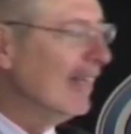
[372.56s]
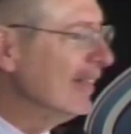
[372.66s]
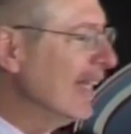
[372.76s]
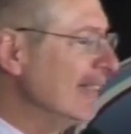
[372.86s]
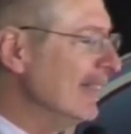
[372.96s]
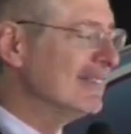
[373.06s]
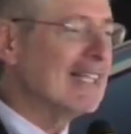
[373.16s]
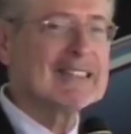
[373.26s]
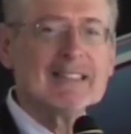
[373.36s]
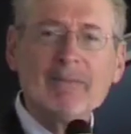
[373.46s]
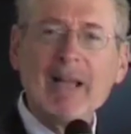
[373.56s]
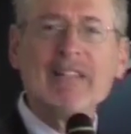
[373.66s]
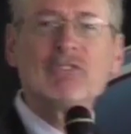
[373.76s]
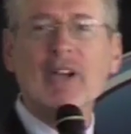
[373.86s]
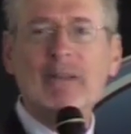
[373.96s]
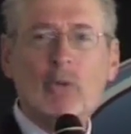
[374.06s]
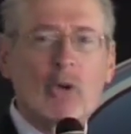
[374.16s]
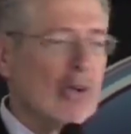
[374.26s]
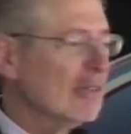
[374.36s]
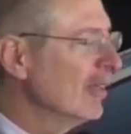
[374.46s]
And then that's the mainframe
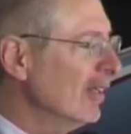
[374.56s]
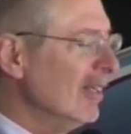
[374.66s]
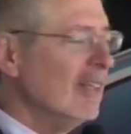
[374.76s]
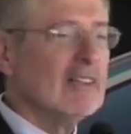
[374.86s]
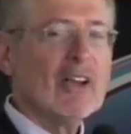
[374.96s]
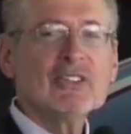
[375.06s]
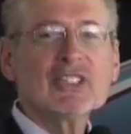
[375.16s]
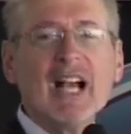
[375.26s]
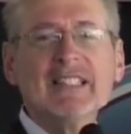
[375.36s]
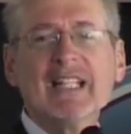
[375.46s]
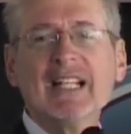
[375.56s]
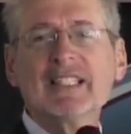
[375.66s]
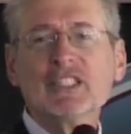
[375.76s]
world. Those guys get